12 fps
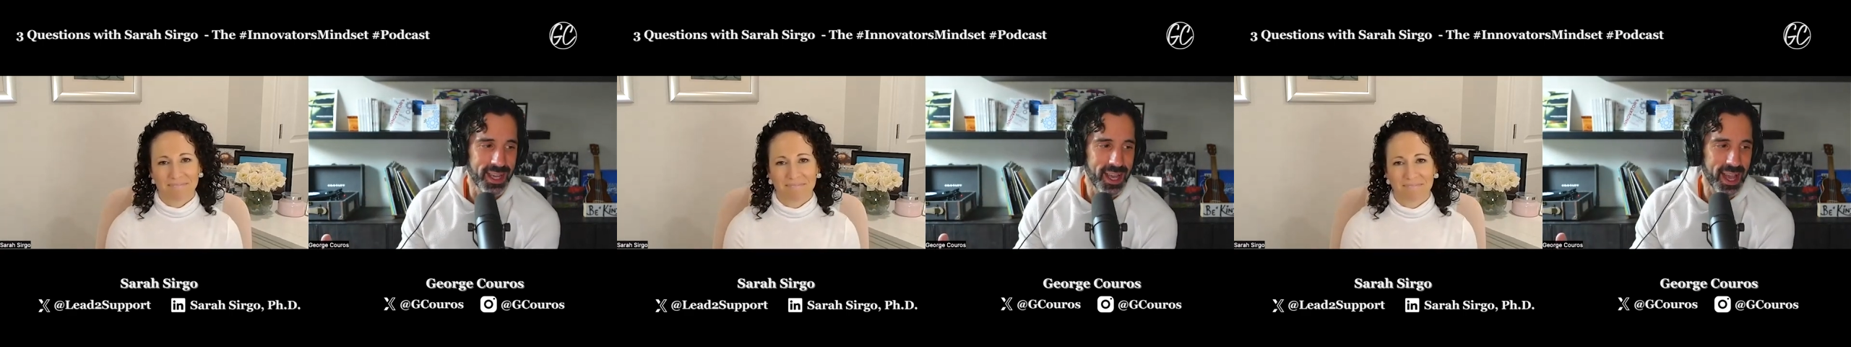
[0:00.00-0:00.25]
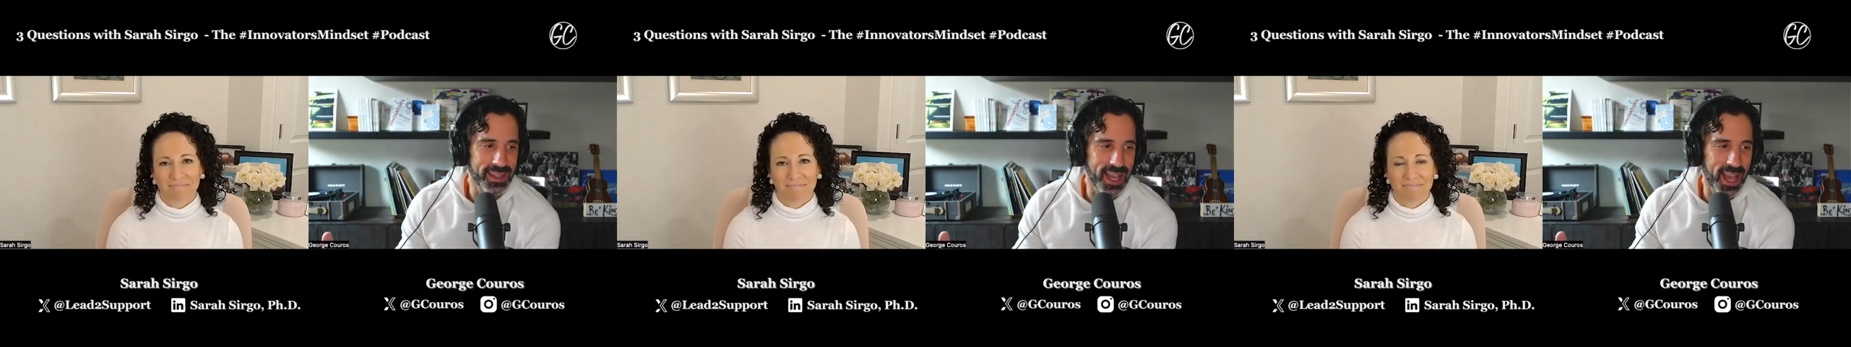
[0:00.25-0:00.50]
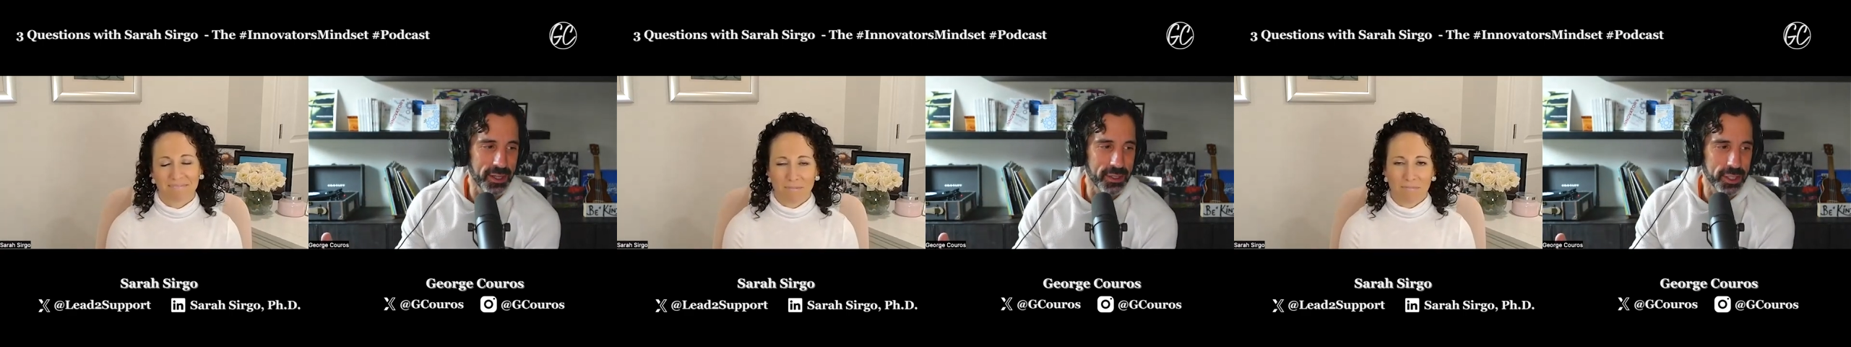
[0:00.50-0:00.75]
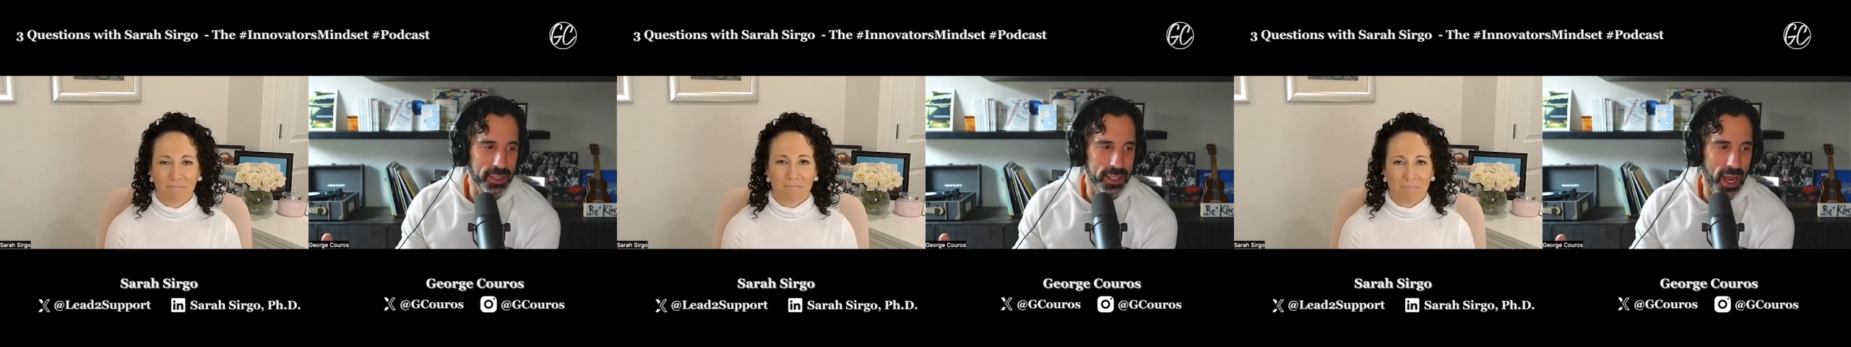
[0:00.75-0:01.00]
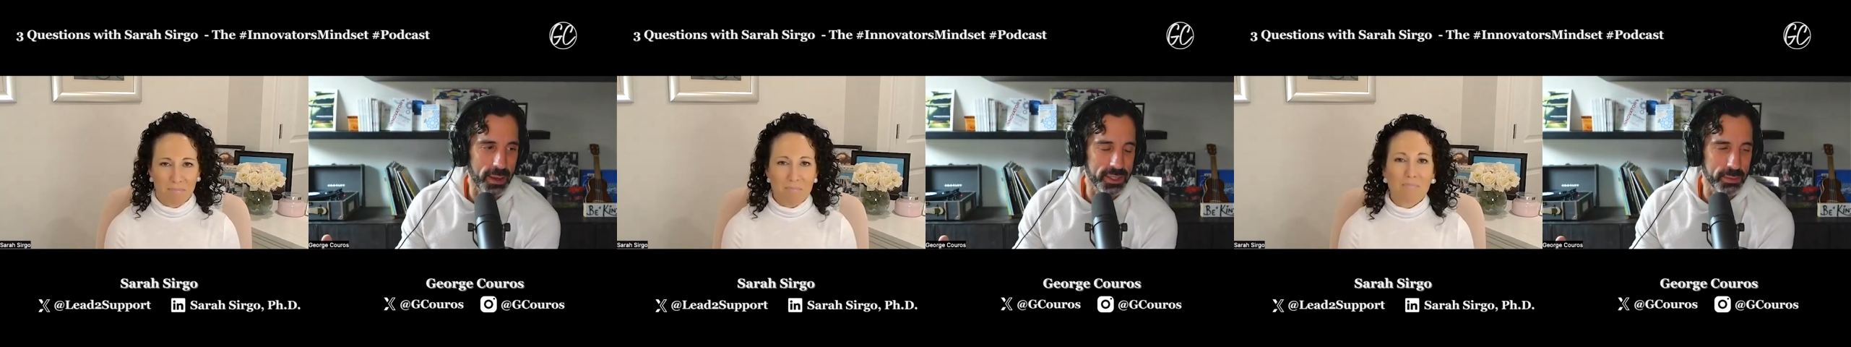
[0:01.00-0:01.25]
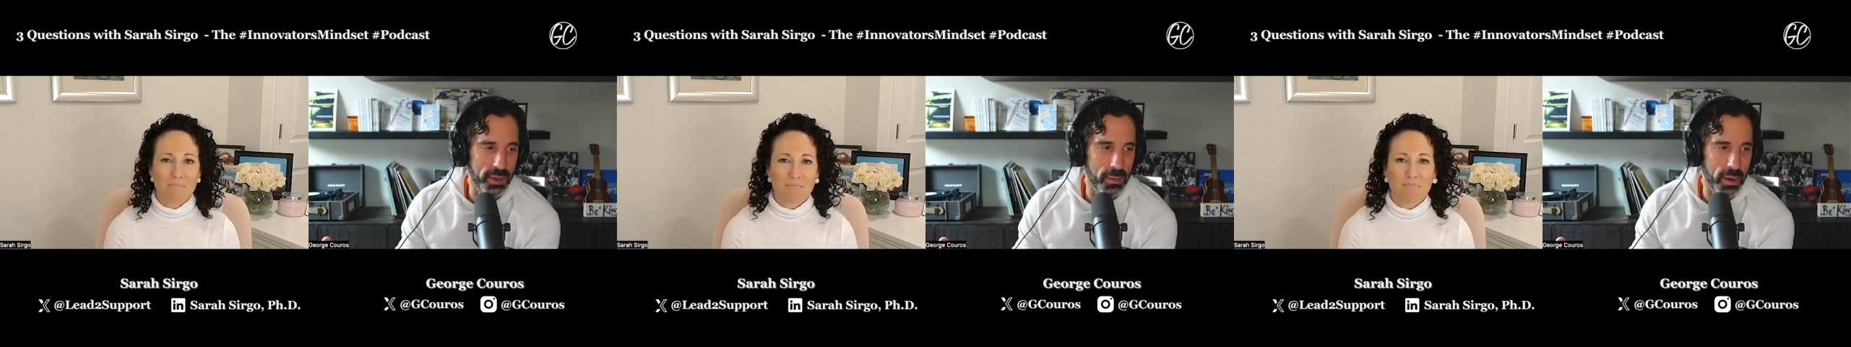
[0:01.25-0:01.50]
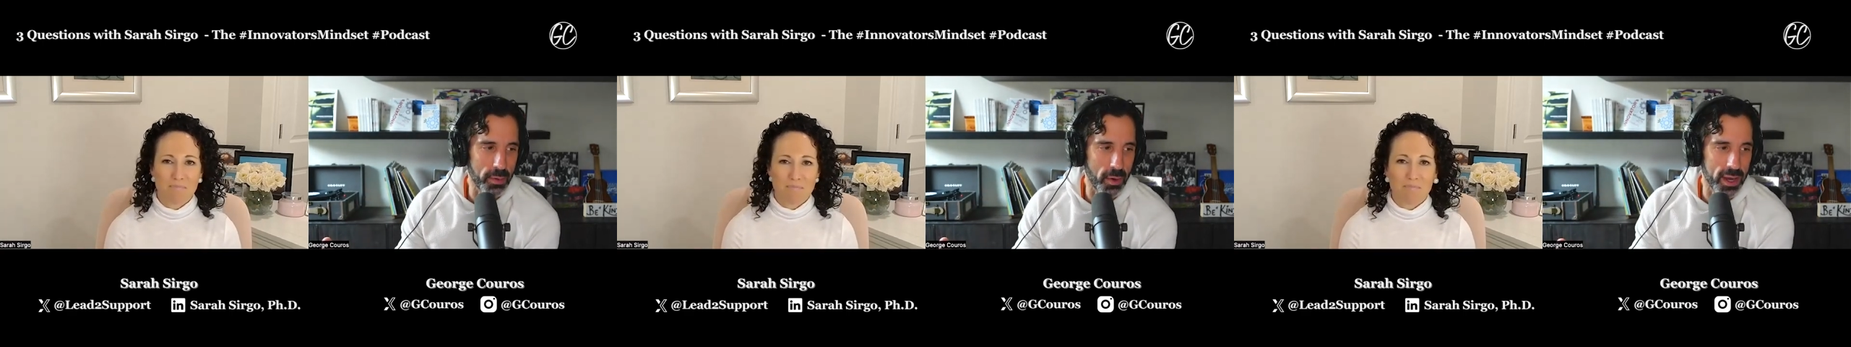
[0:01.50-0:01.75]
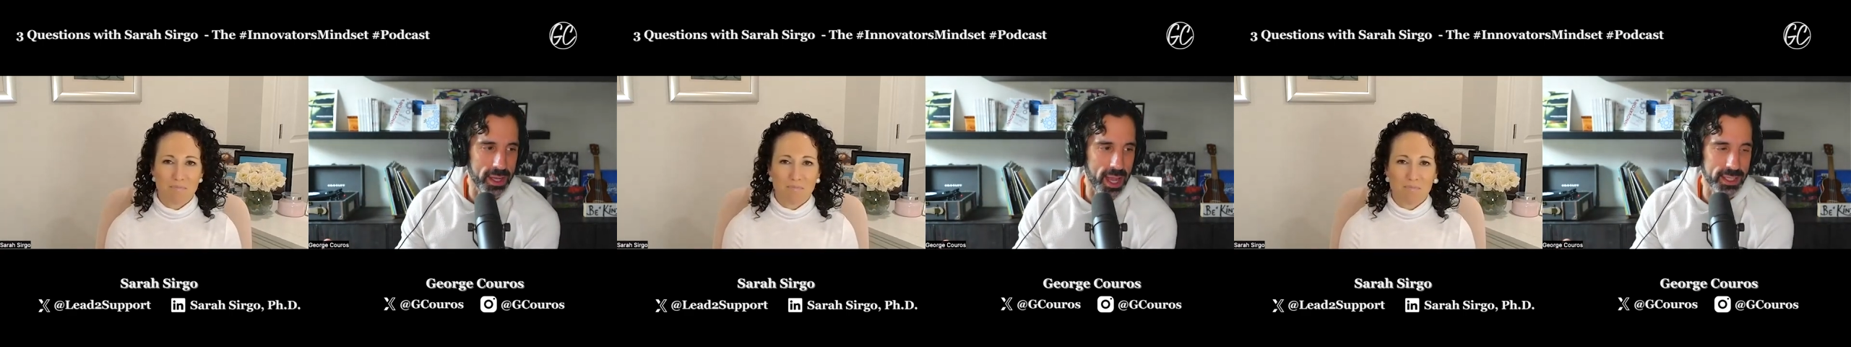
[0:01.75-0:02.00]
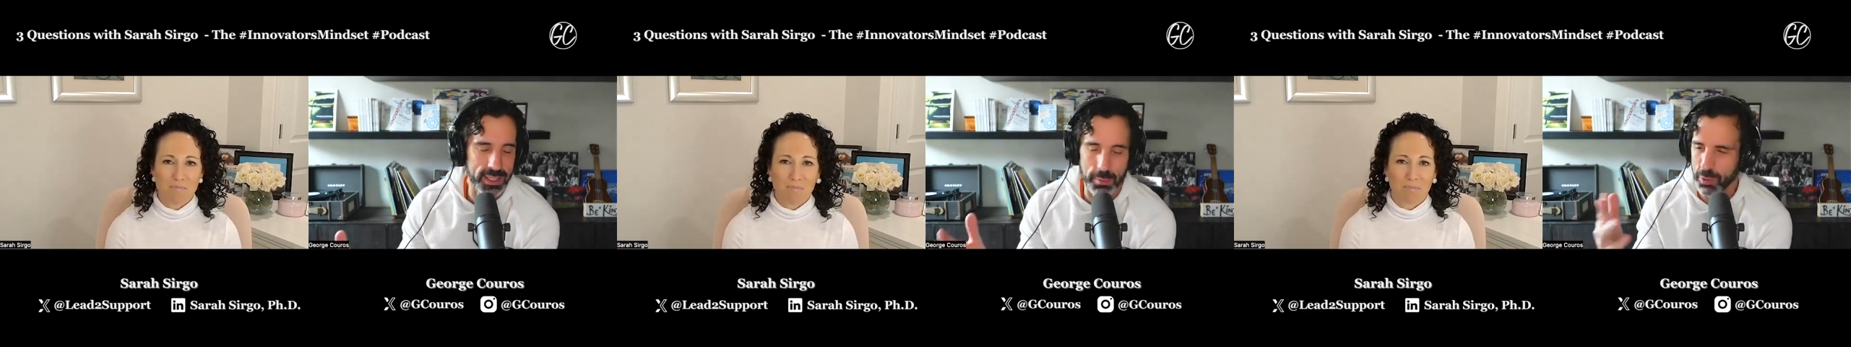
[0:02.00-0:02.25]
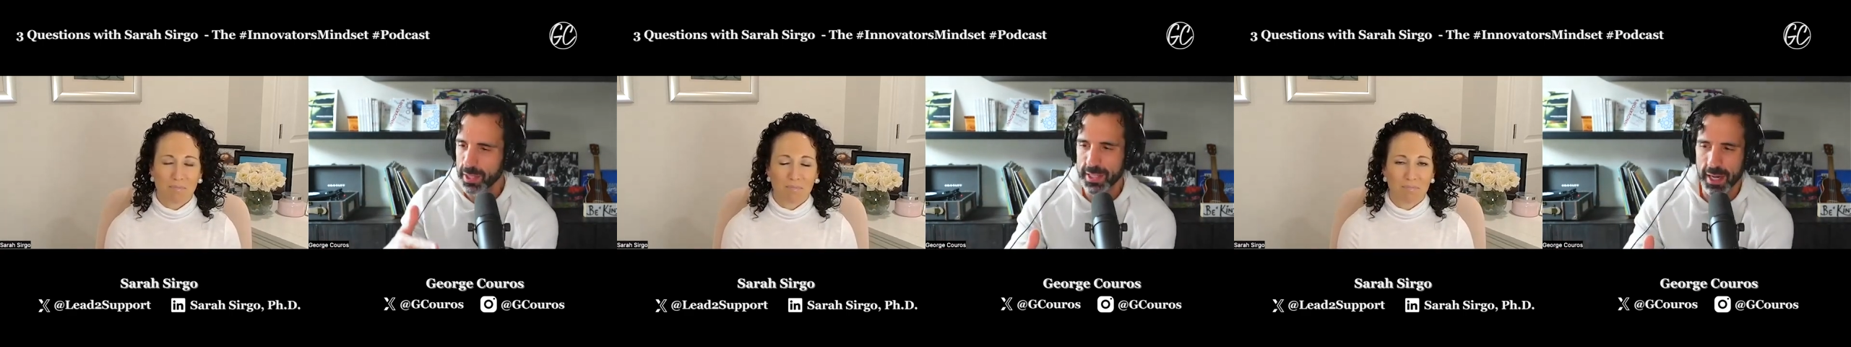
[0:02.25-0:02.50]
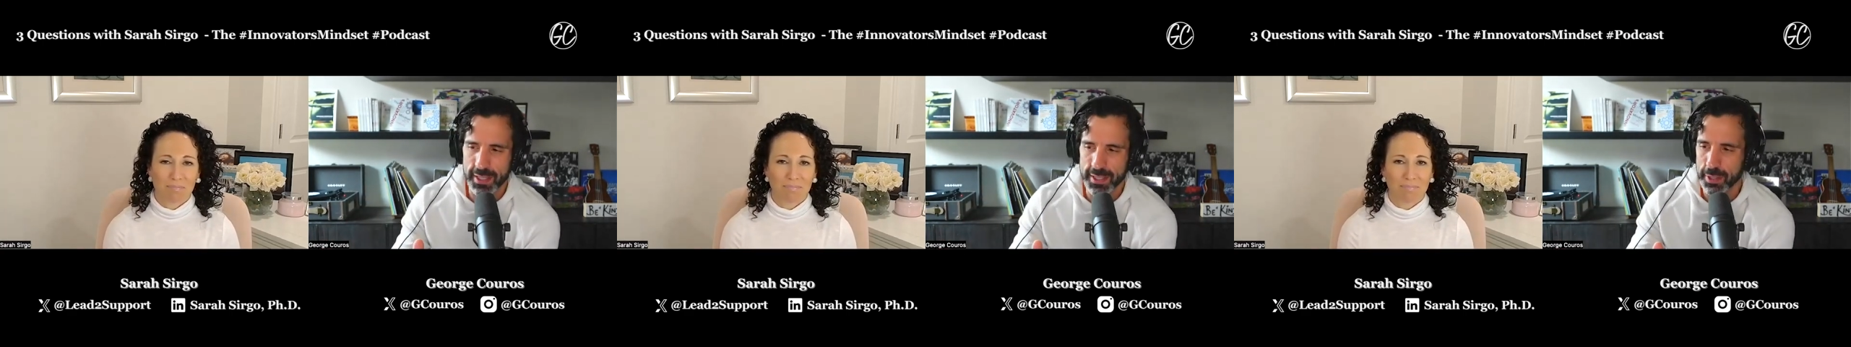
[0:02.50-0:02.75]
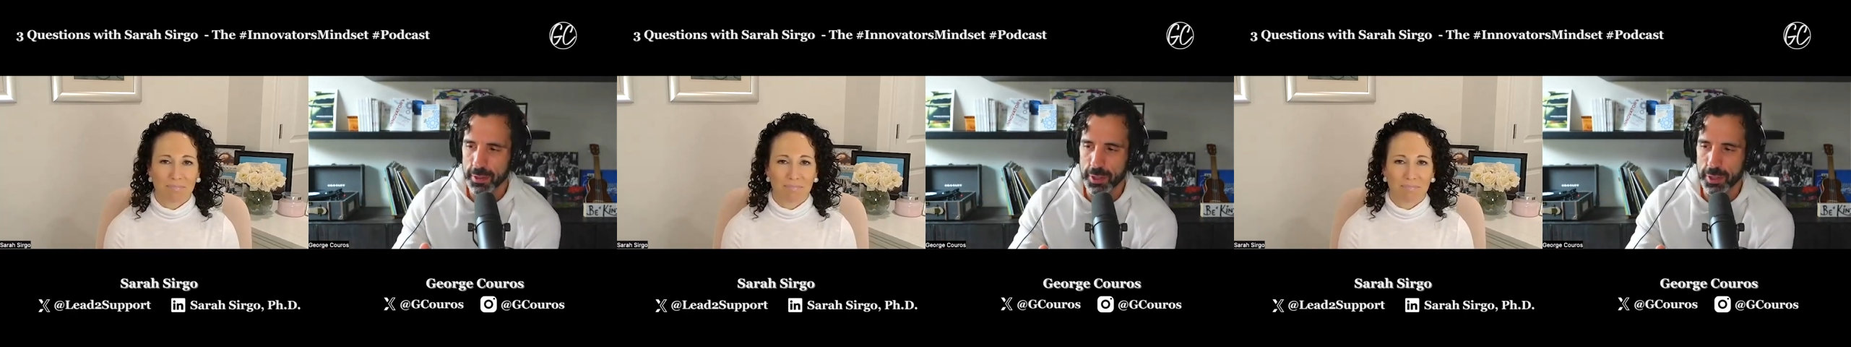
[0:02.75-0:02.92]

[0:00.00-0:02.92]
Speaker 1: and that you took time to be on my podcast. I'm really excited to